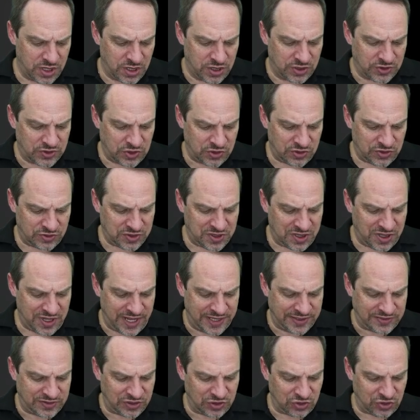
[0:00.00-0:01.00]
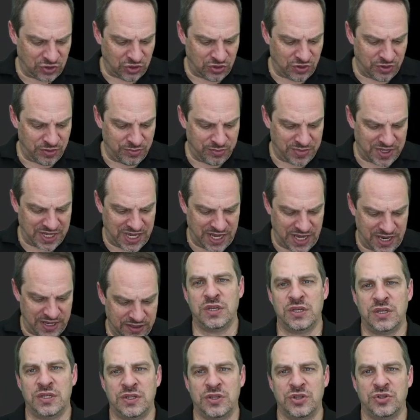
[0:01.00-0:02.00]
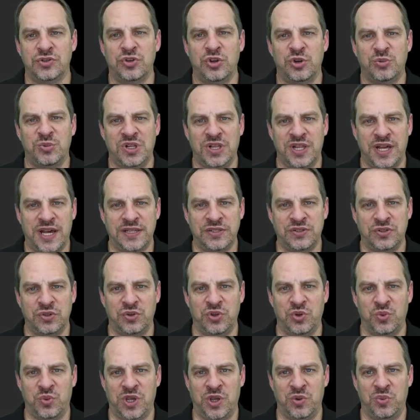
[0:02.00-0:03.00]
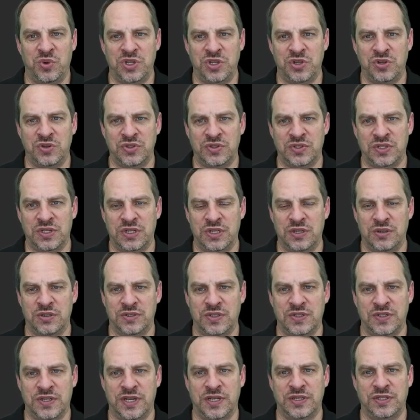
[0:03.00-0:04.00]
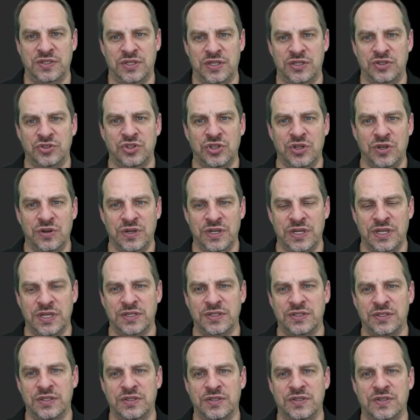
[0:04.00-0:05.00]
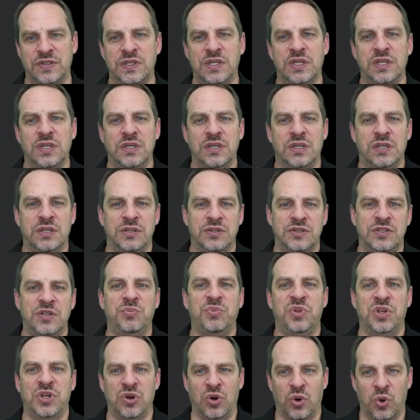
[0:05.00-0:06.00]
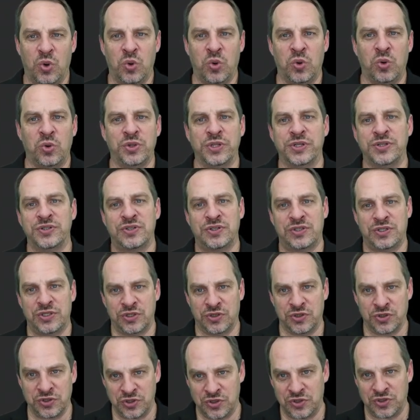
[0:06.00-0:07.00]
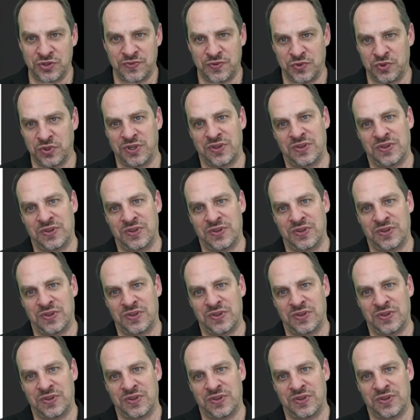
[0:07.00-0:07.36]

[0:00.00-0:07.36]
So there's classical mechanics. The term classical, the way we use it in science and engineering, is it's something old and still useful.